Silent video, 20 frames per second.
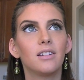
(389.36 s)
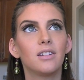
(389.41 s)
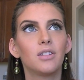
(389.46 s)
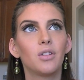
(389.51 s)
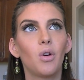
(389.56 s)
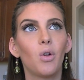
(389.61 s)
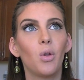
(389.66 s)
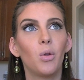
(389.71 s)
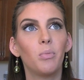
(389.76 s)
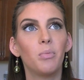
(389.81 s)

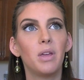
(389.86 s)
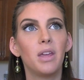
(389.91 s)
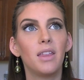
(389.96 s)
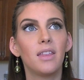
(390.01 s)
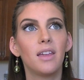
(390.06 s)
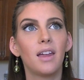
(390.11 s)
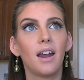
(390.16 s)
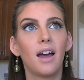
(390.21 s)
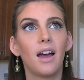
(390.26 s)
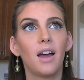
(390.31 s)
told me
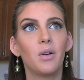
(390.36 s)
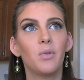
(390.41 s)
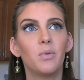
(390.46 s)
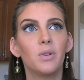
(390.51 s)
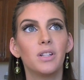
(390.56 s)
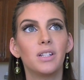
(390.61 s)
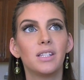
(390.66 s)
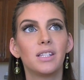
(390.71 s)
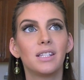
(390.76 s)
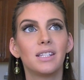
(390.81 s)
that I
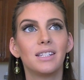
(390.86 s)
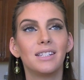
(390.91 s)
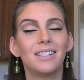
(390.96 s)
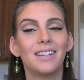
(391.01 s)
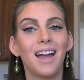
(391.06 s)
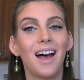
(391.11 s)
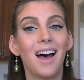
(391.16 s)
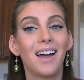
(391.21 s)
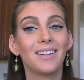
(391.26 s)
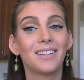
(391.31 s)
was
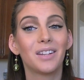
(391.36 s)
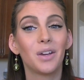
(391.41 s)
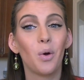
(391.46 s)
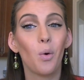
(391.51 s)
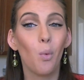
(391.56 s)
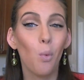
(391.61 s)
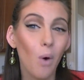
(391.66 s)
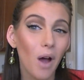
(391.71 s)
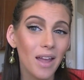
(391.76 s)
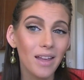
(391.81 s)
not
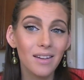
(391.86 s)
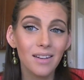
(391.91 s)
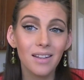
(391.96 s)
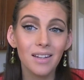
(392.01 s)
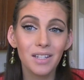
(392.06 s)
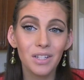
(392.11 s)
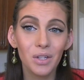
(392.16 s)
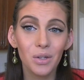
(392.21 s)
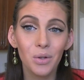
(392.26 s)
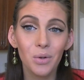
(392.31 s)
quite
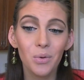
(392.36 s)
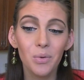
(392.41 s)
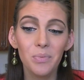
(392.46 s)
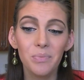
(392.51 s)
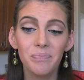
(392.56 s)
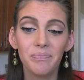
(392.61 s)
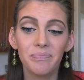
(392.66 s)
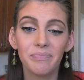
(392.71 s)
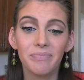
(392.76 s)
a 2.